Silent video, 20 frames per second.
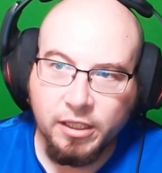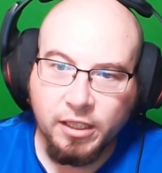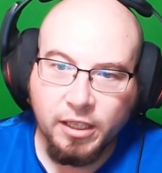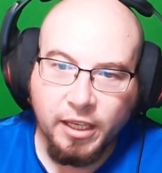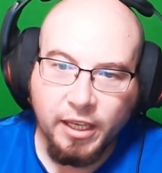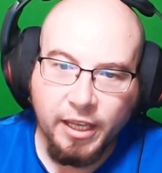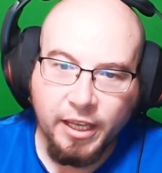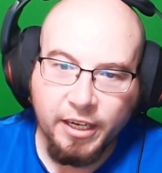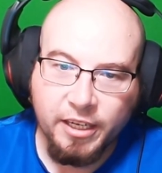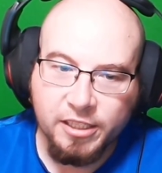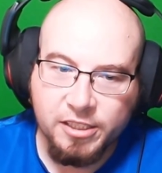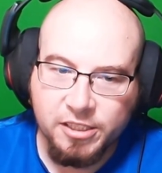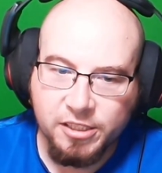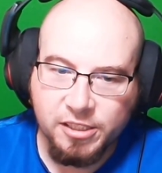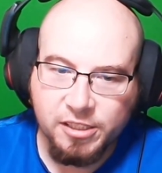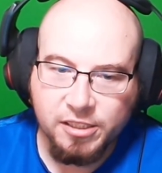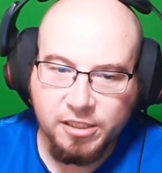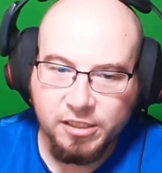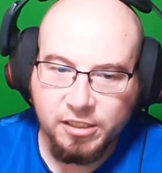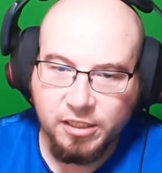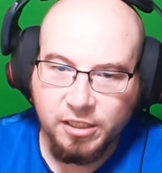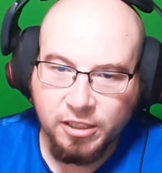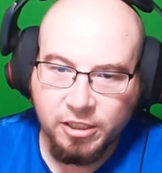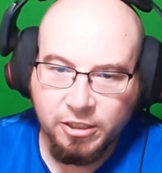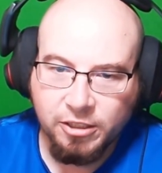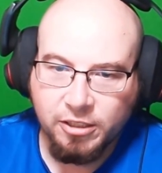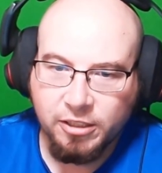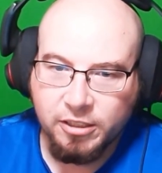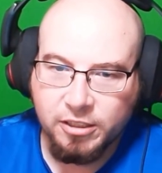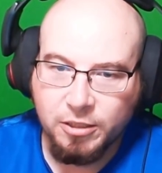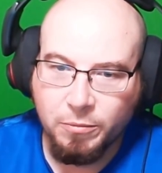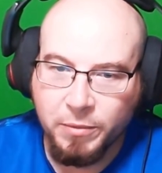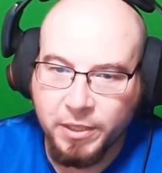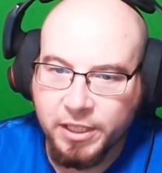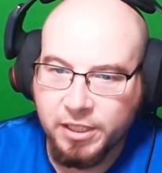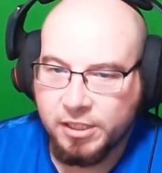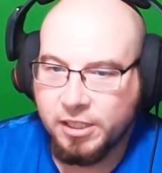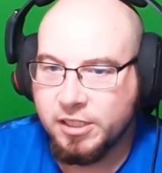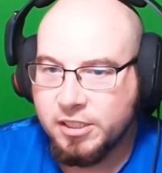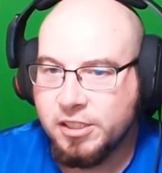And it's just, to
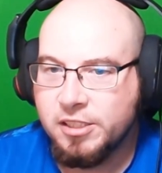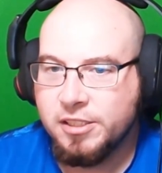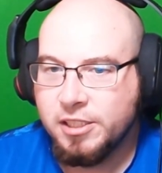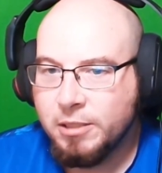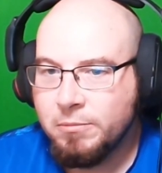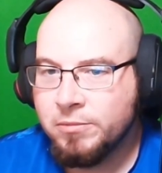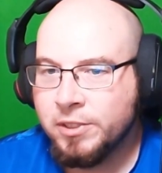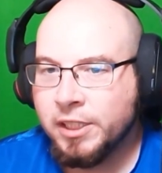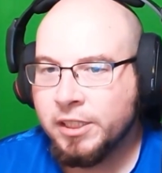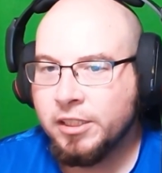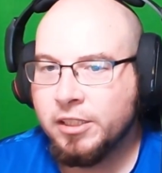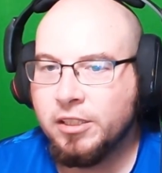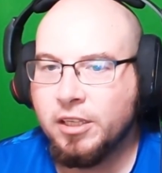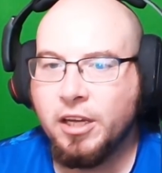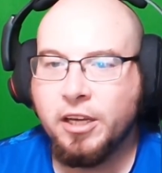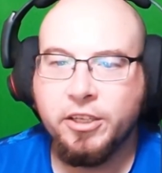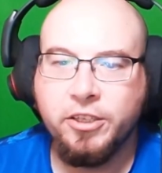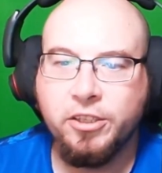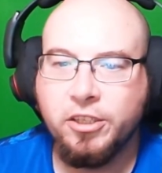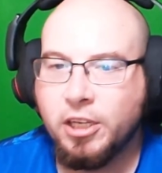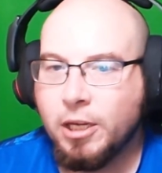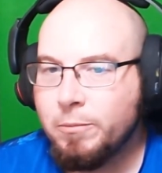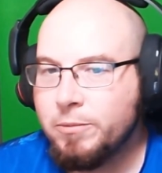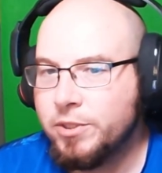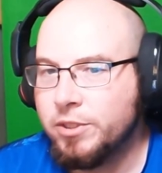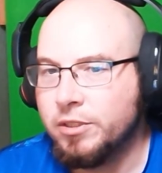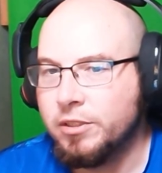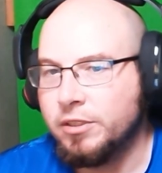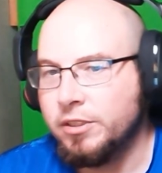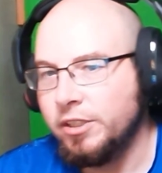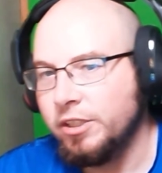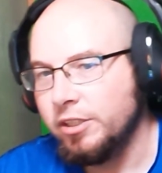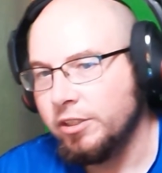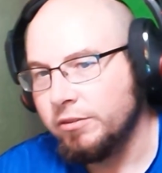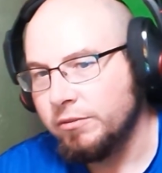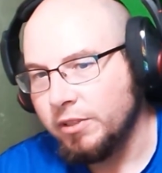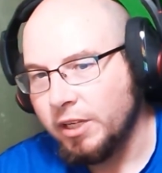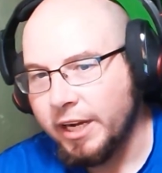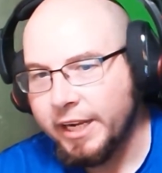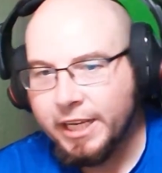me, it just seems like a good option.
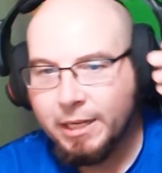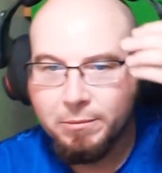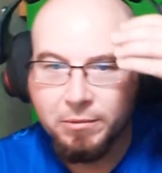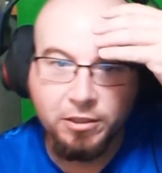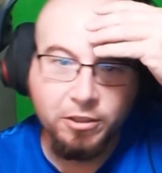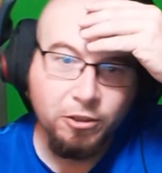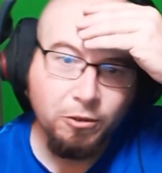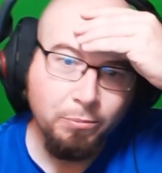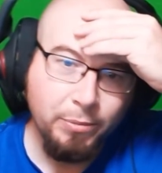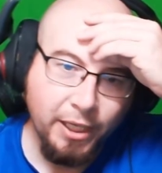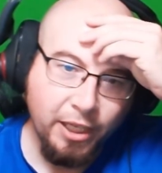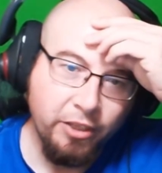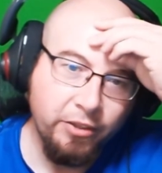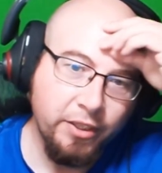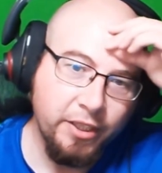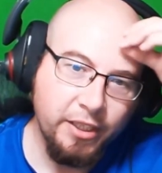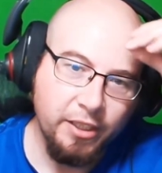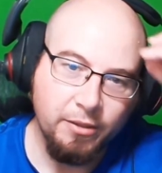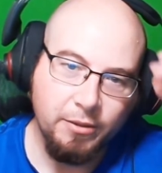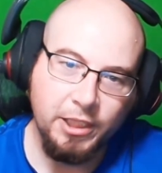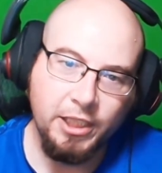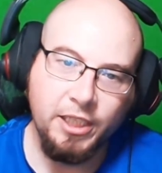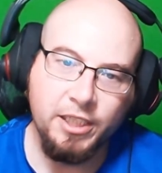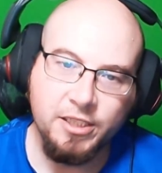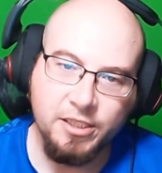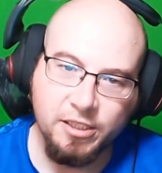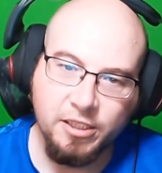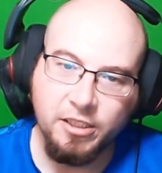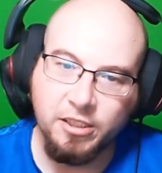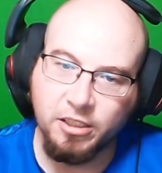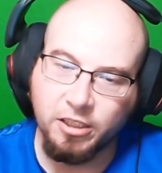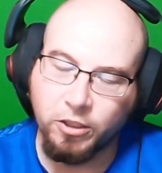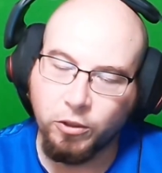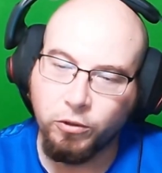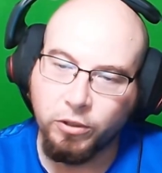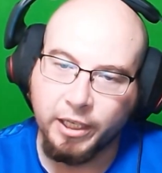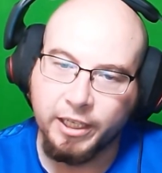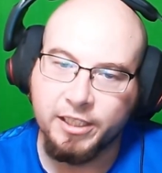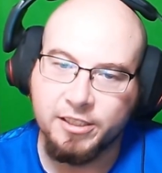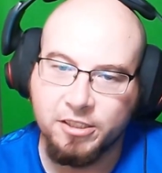I am a little pale in it. It is in a low
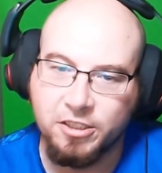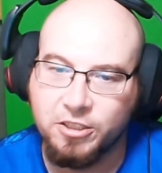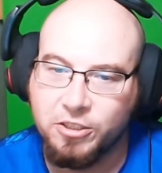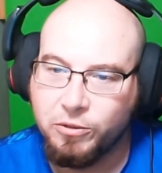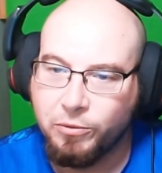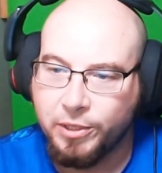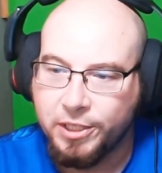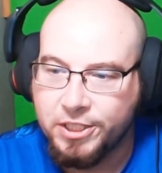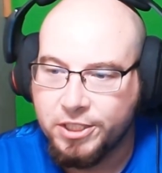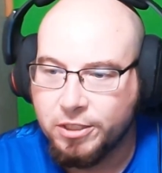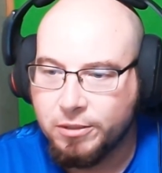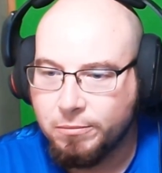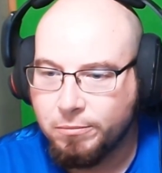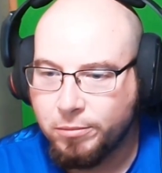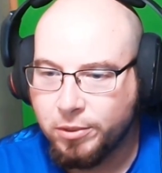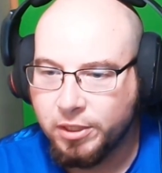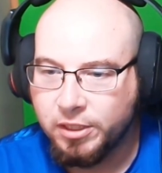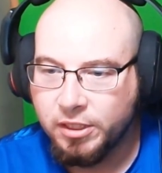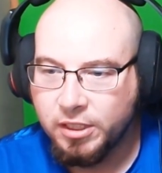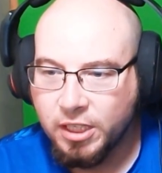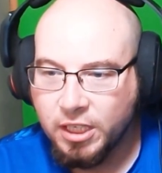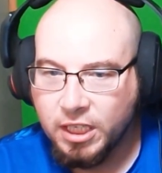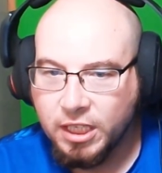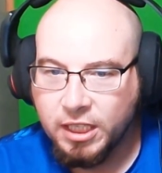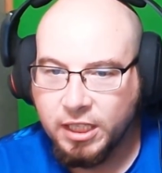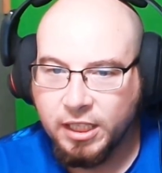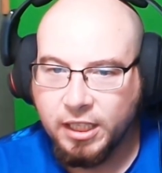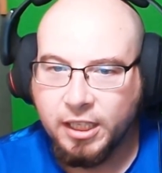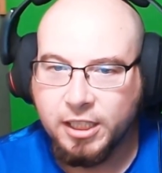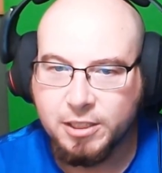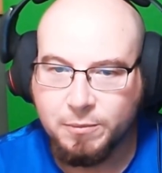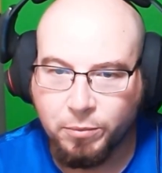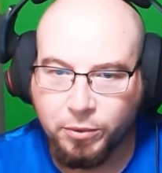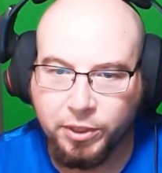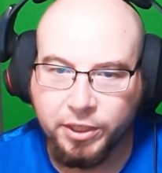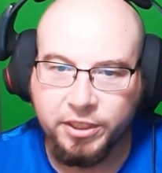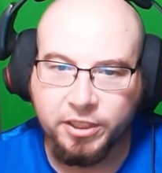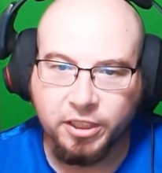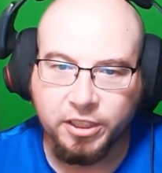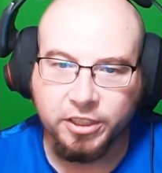light situation, but it's
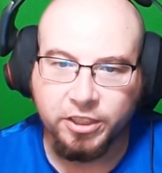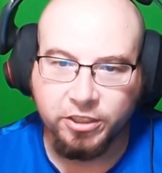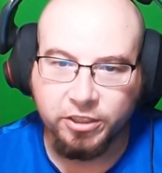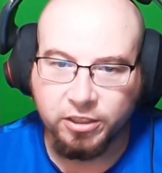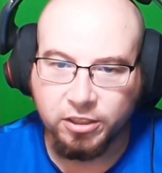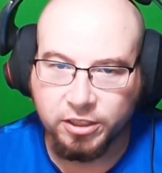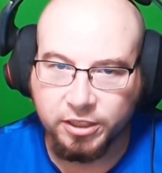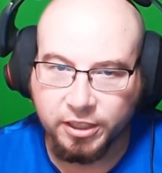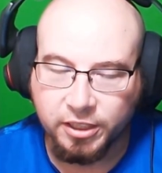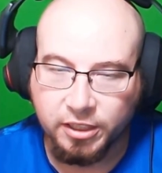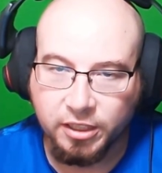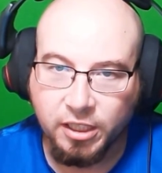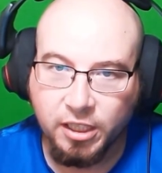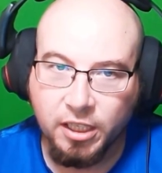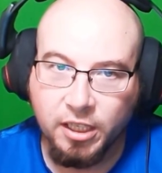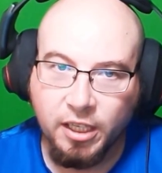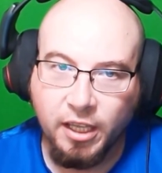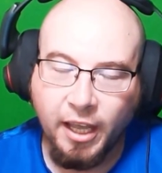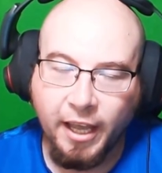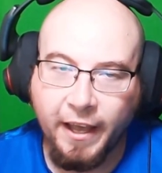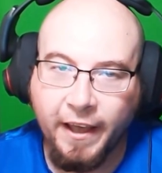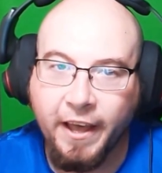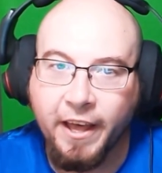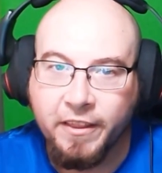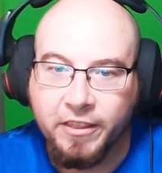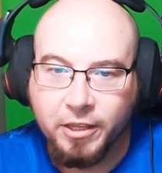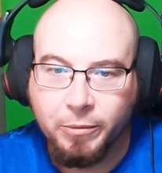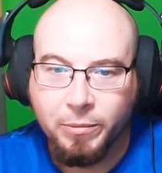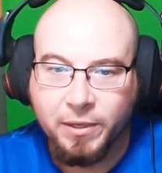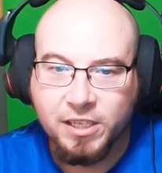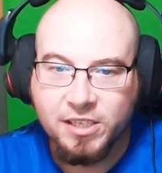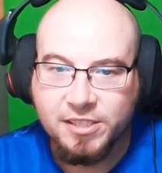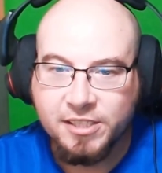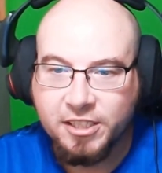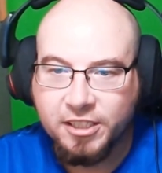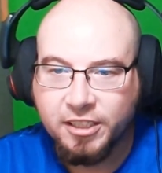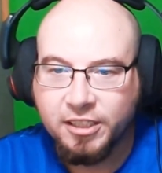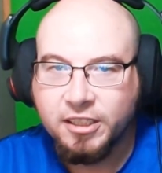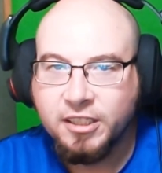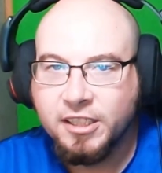pretty darn good looking. And the best
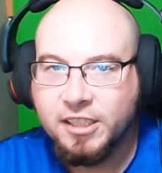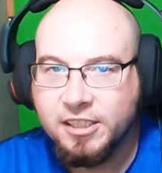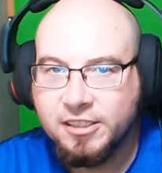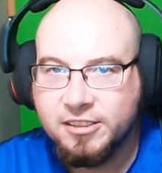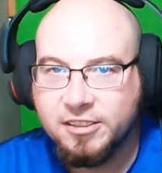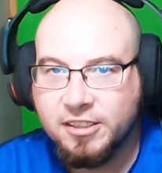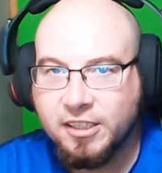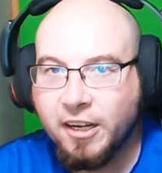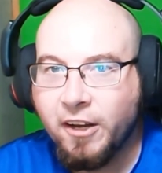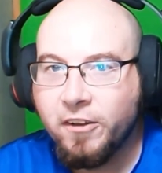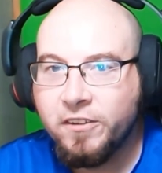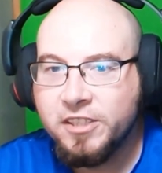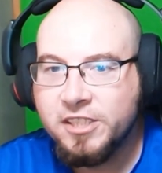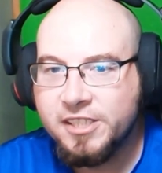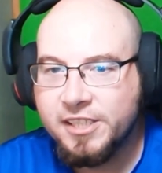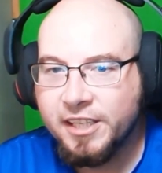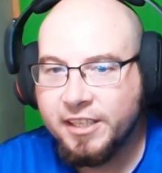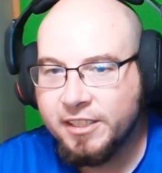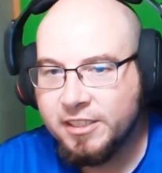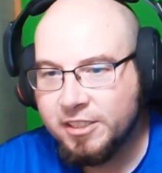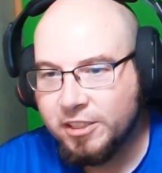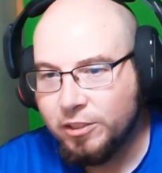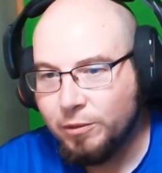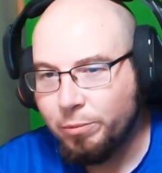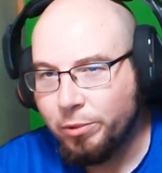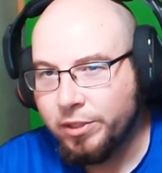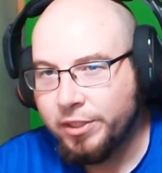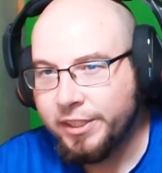thing is all the settings that you put in the